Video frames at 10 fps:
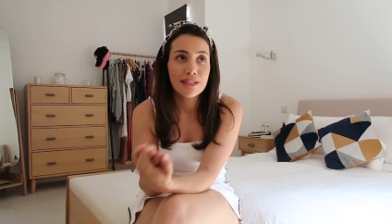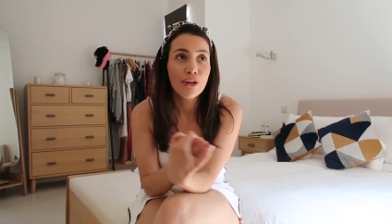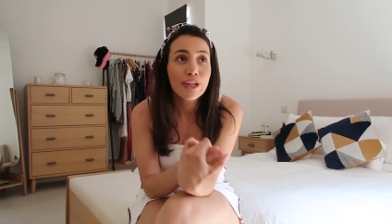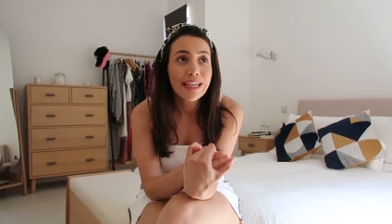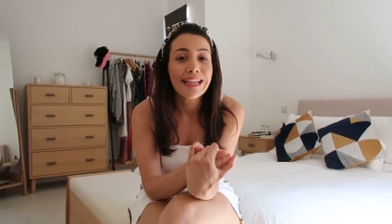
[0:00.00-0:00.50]
is
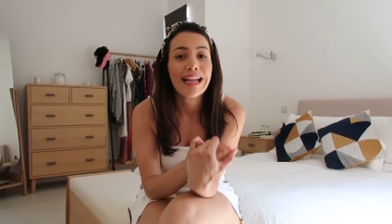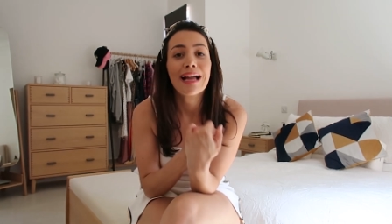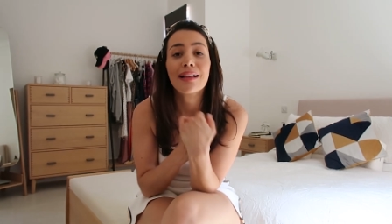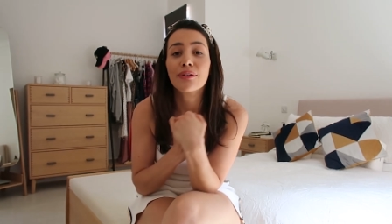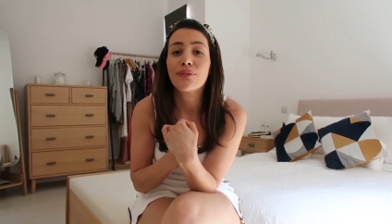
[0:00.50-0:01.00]
looking
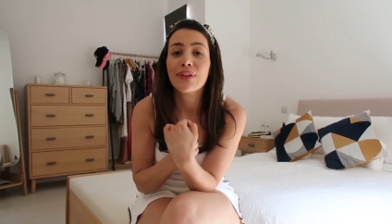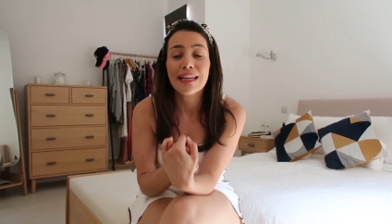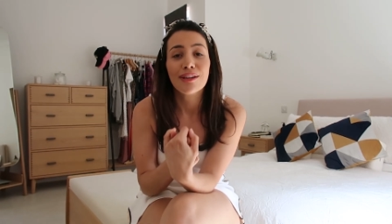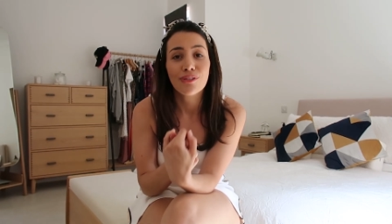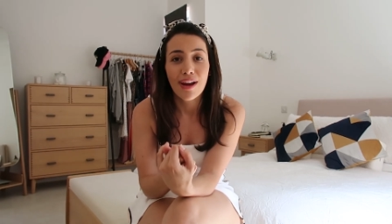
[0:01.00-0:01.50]
and
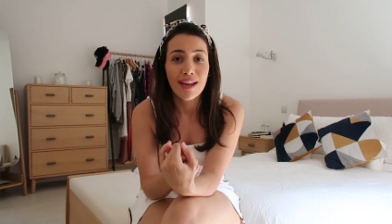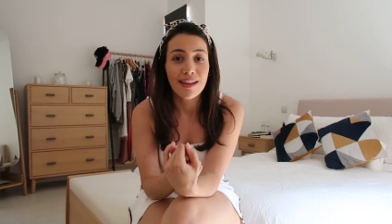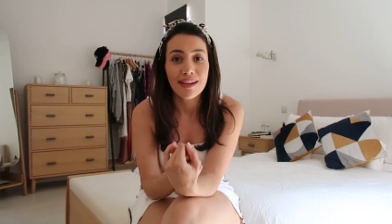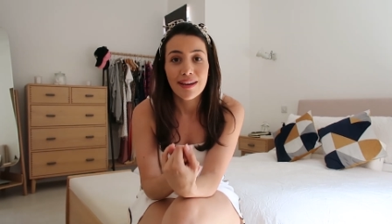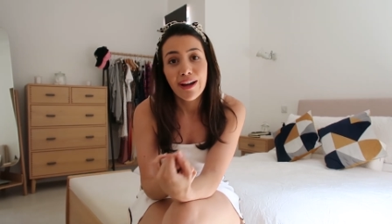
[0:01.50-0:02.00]
feeling
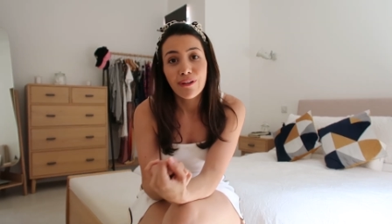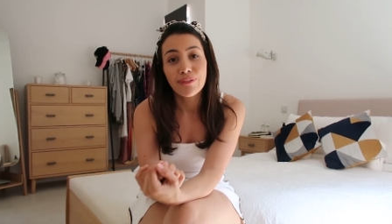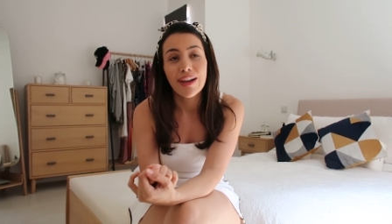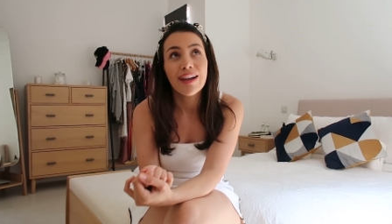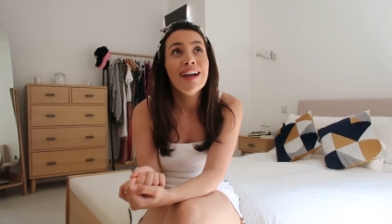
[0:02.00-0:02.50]
great in an
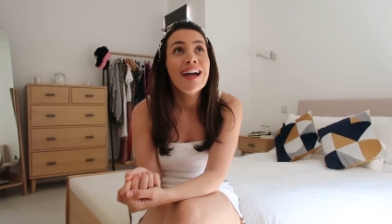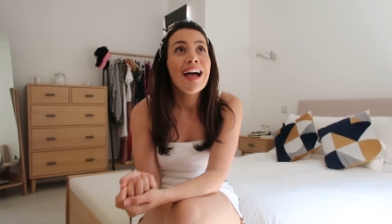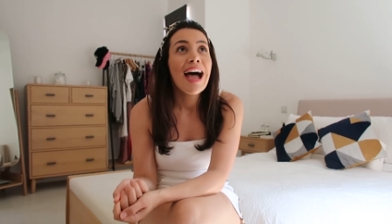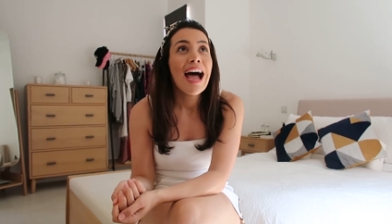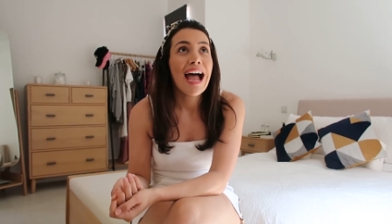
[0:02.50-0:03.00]
outfit.
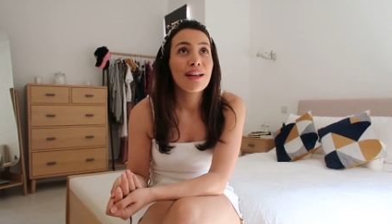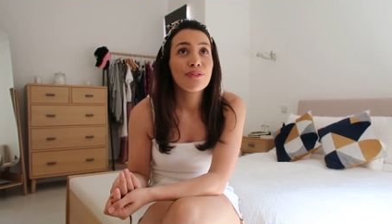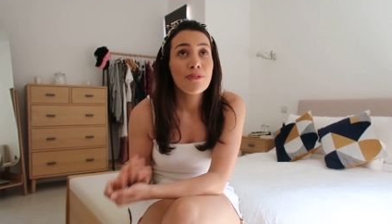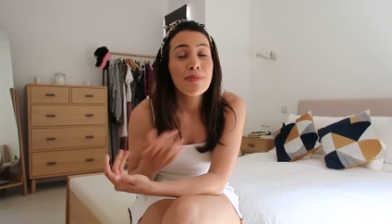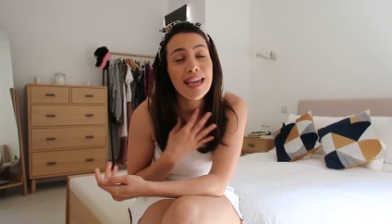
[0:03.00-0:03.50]

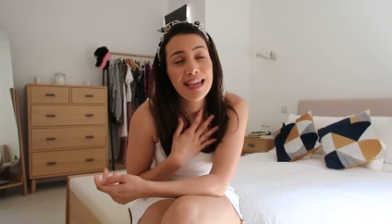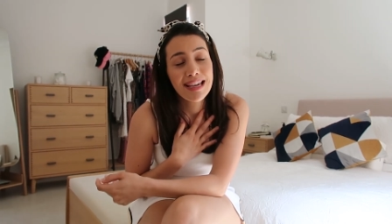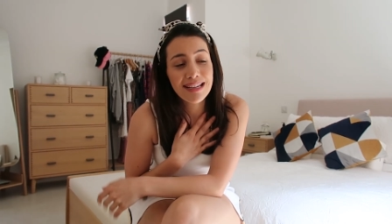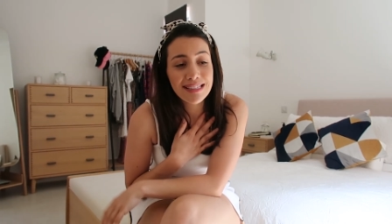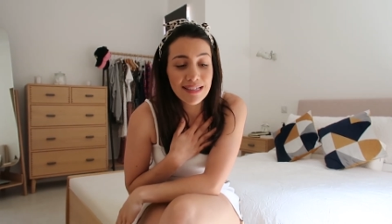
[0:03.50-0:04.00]
And for
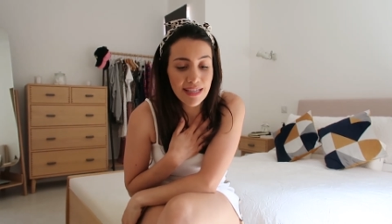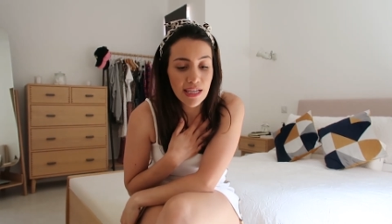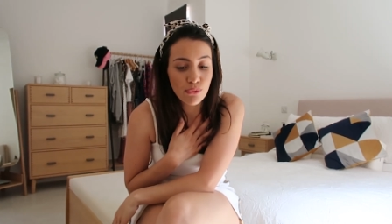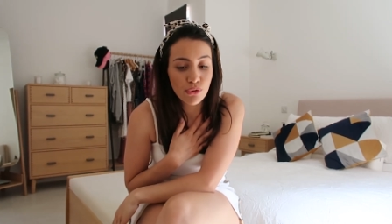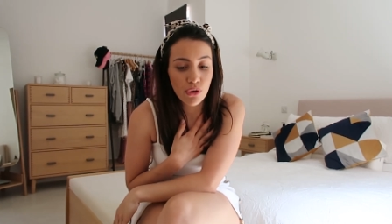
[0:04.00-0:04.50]
me, a
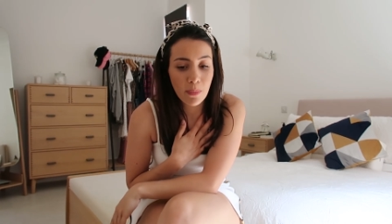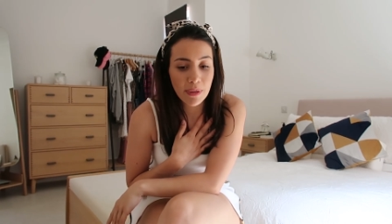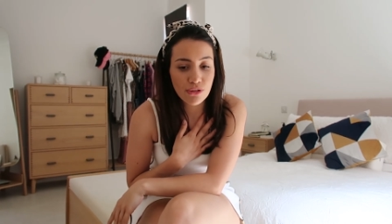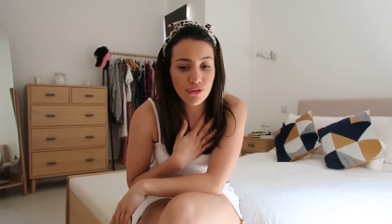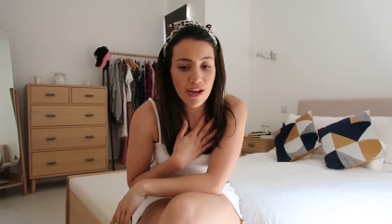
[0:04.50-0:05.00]
successful
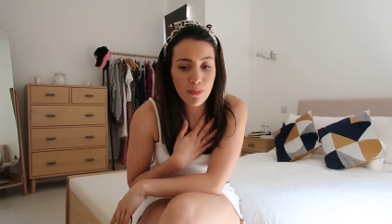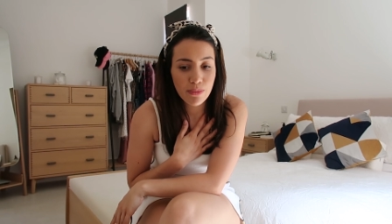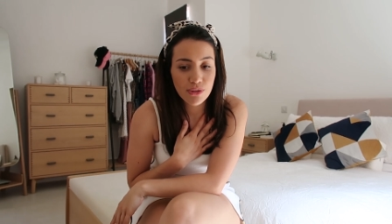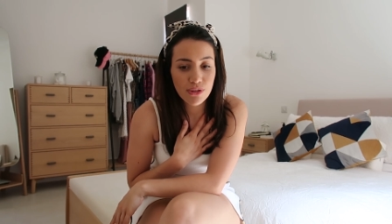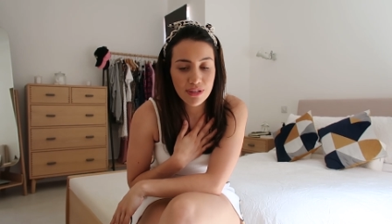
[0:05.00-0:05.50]
shopping trip
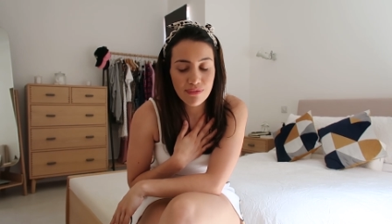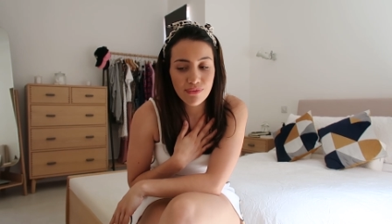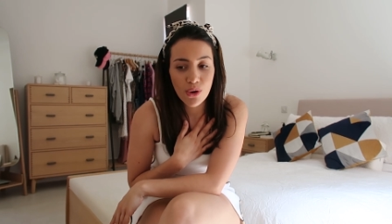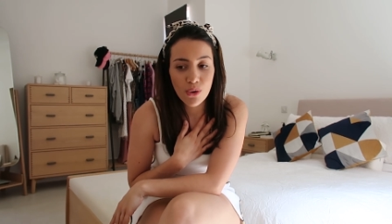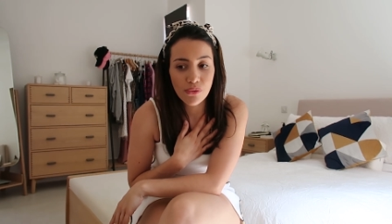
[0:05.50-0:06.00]
just
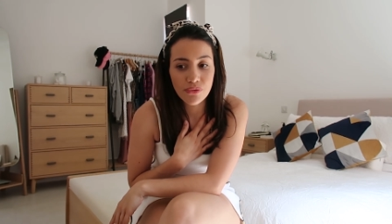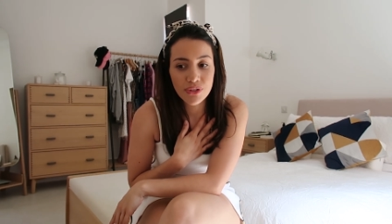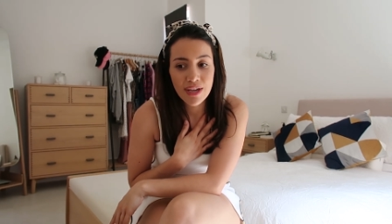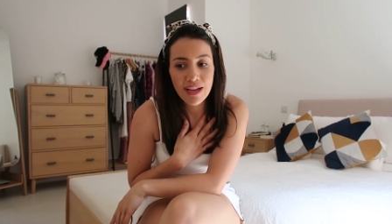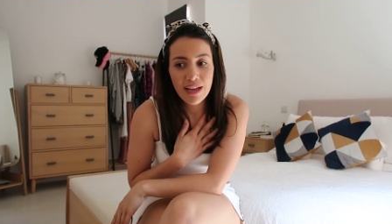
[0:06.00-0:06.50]

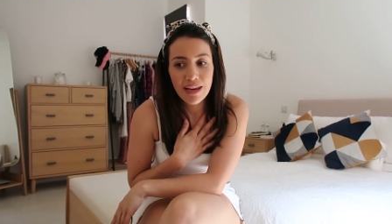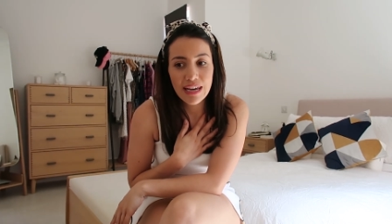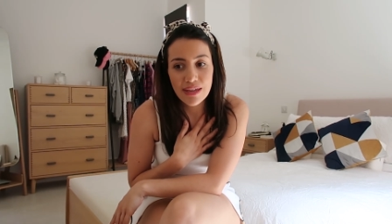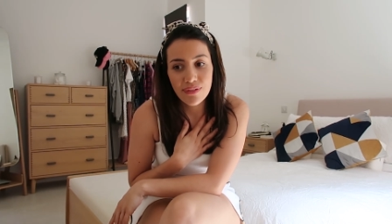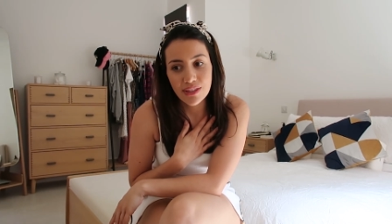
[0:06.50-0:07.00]
involves
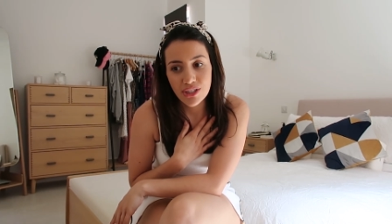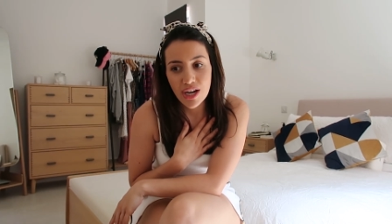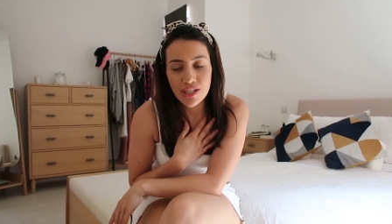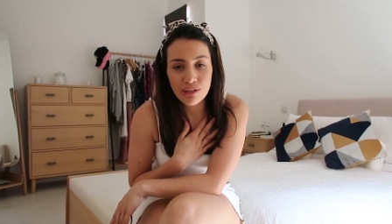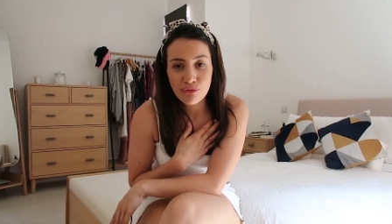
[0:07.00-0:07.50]
leaving the
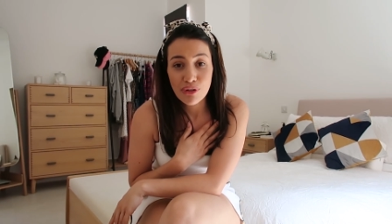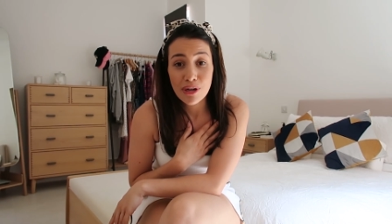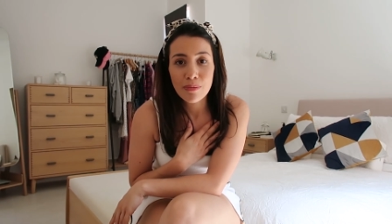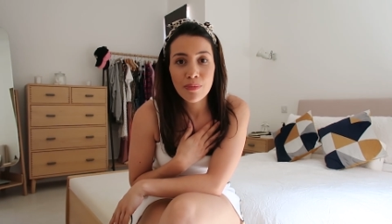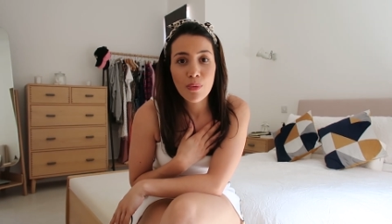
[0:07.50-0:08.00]
changing
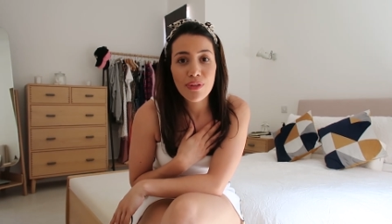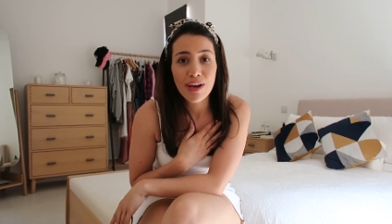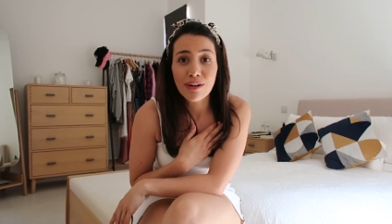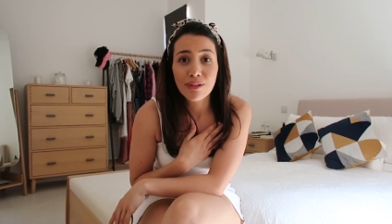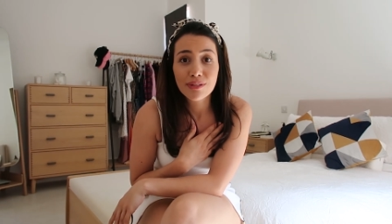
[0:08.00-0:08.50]
room
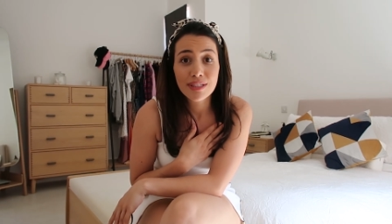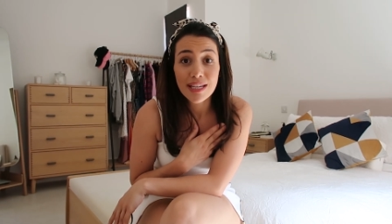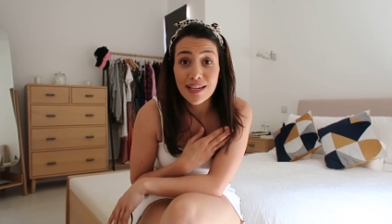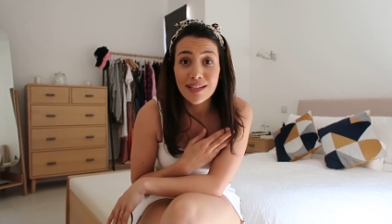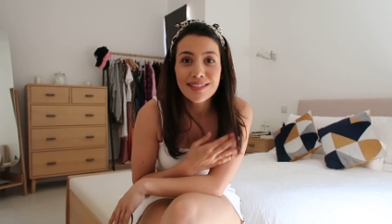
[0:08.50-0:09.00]
without
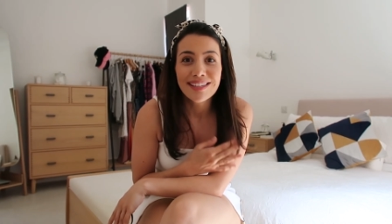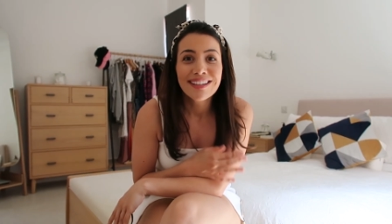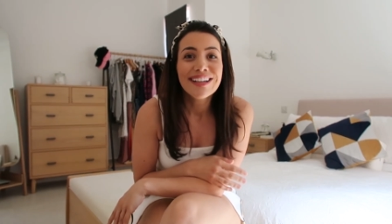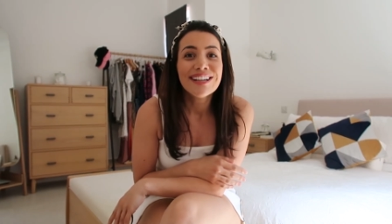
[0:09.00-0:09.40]
tears.